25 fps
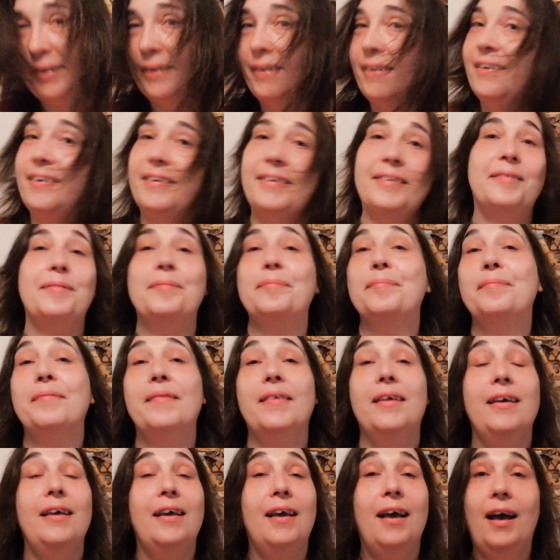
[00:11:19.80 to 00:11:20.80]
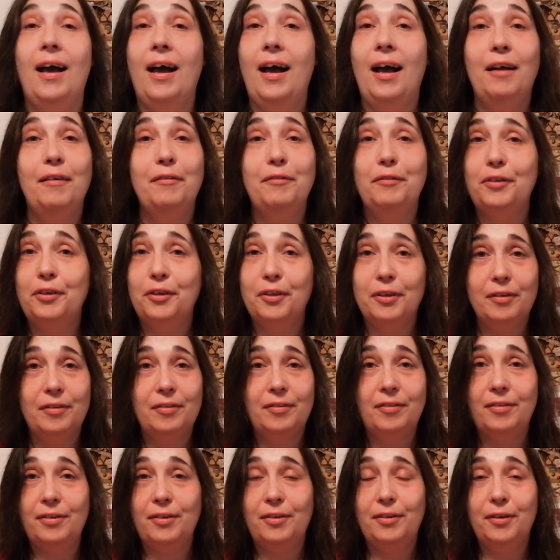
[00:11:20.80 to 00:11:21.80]
god. I've
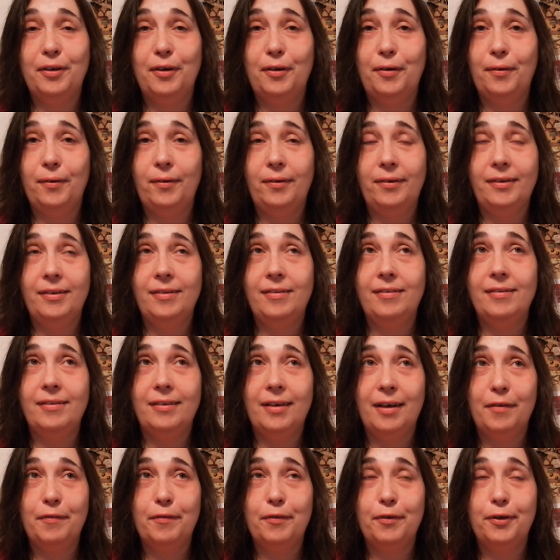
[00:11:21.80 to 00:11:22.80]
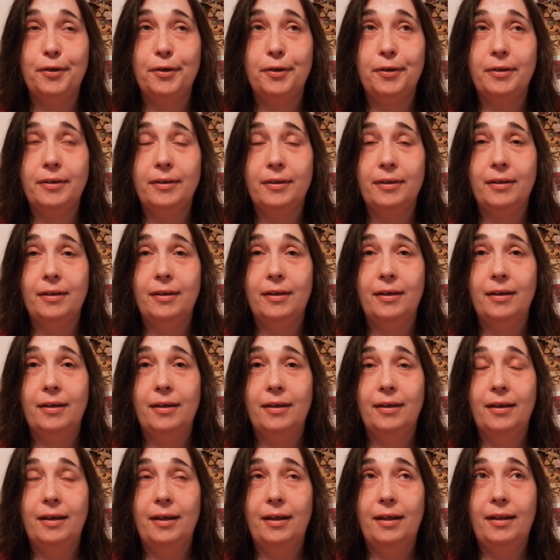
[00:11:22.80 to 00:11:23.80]
just, you know, discovered
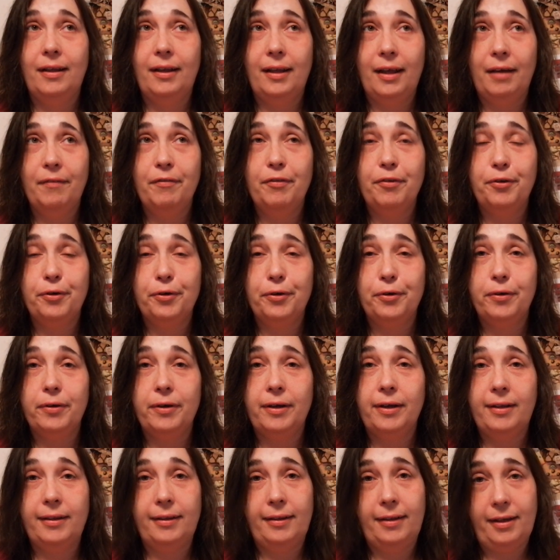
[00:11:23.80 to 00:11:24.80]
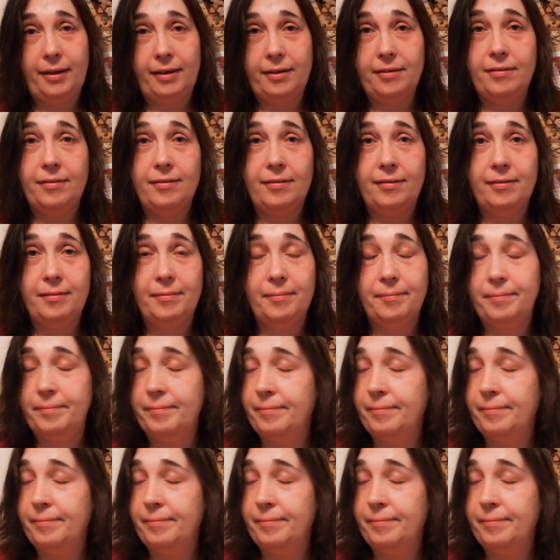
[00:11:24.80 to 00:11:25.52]
lavender and lace.